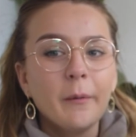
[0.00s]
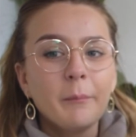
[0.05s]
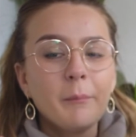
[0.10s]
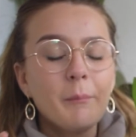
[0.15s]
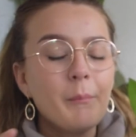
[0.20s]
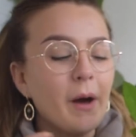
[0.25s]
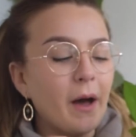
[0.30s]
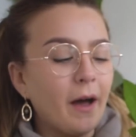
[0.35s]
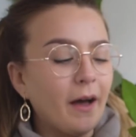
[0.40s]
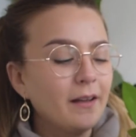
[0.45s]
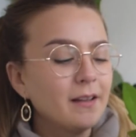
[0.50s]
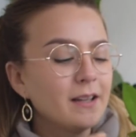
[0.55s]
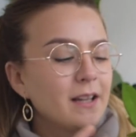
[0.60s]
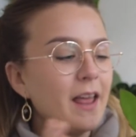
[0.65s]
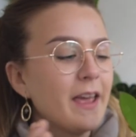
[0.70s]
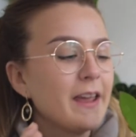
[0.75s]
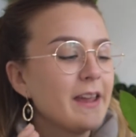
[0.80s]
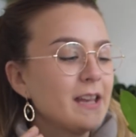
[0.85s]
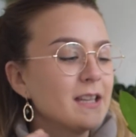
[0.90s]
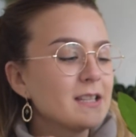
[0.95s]
But
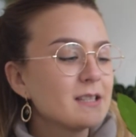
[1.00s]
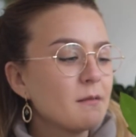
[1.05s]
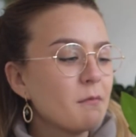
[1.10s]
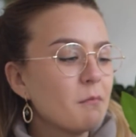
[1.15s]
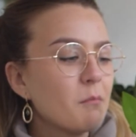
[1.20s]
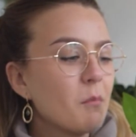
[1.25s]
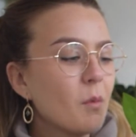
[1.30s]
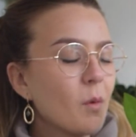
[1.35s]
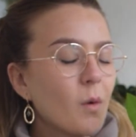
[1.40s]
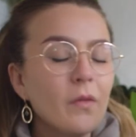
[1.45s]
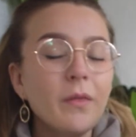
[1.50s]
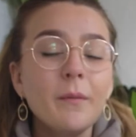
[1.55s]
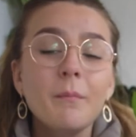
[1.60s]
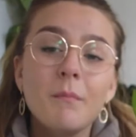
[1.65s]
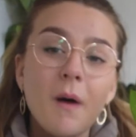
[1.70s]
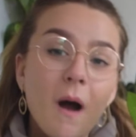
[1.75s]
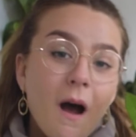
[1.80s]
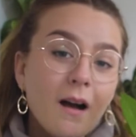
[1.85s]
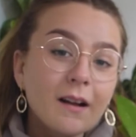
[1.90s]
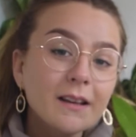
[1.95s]
it's more the
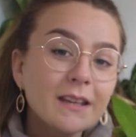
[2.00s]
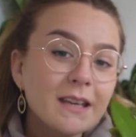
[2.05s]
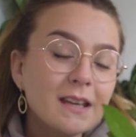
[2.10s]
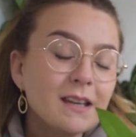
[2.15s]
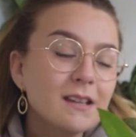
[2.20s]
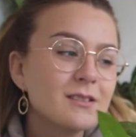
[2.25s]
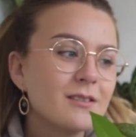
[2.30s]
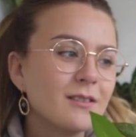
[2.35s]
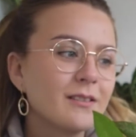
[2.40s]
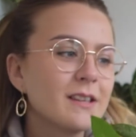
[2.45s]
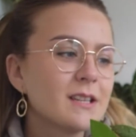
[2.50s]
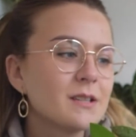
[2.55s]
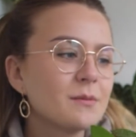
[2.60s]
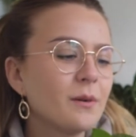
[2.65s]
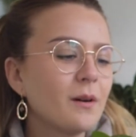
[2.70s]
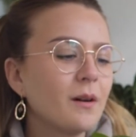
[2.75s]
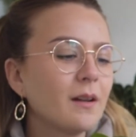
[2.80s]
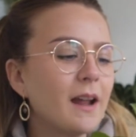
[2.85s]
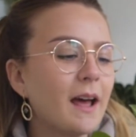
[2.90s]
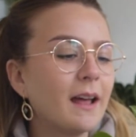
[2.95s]
markings on this
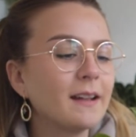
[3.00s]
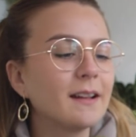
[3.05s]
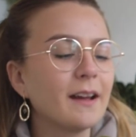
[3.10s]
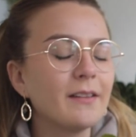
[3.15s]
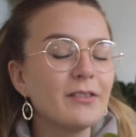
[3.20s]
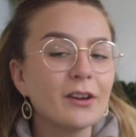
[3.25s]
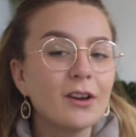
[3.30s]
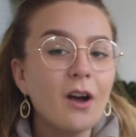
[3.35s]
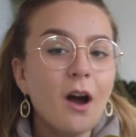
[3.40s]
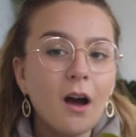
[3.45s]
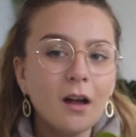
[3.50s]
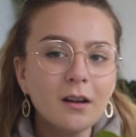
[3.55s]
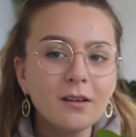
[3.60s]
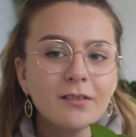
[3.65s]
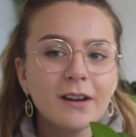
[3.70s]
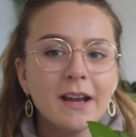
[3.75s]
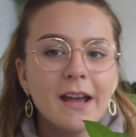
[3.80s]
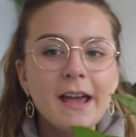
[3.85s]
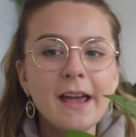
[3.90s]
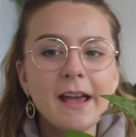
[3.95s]
one and like the
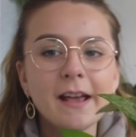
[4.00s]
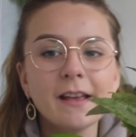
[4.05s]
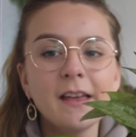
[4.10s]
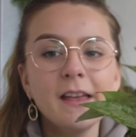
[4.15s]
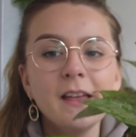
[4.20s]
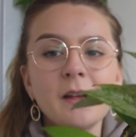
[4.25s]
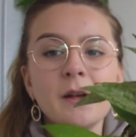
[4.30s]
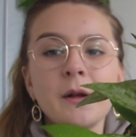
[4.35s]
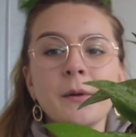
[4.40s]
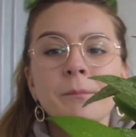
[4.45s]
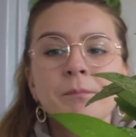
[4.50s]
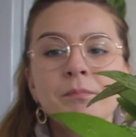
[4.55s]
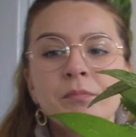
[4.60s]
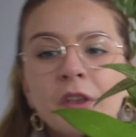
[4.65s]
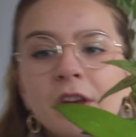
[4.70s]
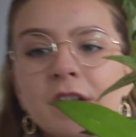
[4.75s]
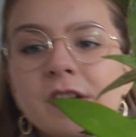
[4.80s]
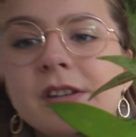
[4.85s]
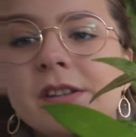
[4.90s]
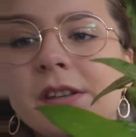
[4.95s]
colouring.
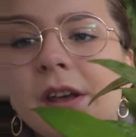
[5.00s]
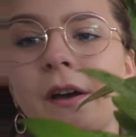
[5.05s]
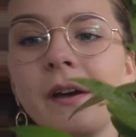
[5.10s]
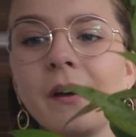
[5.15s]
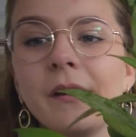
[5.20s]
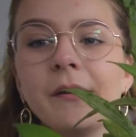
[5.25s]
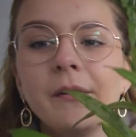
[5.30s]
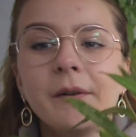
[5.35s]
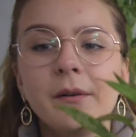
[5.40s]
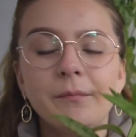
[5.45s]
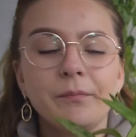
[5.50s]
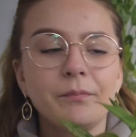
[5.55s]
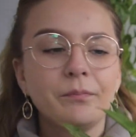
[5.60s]
So